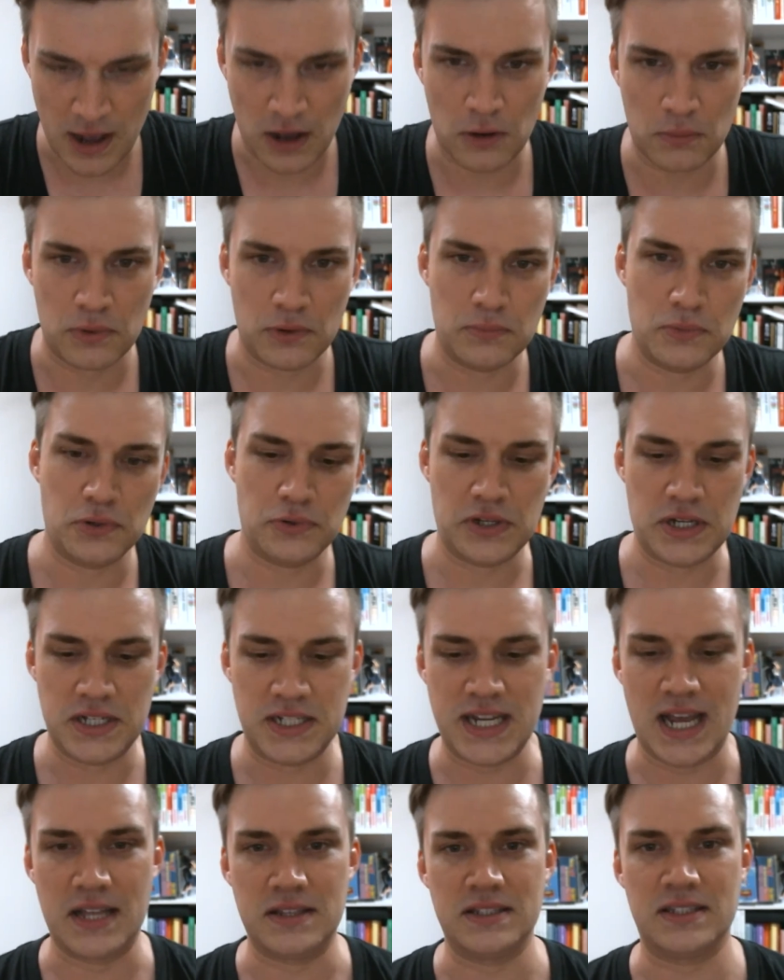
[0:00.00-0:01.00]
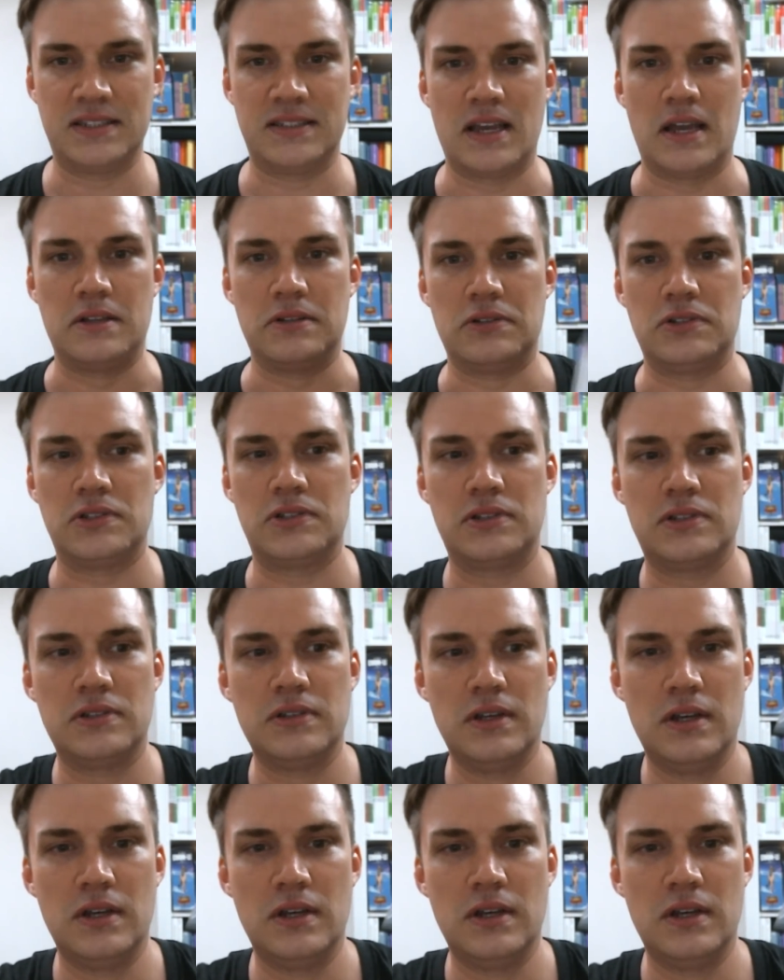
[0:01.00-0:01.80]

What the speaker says: album, only 10 cents.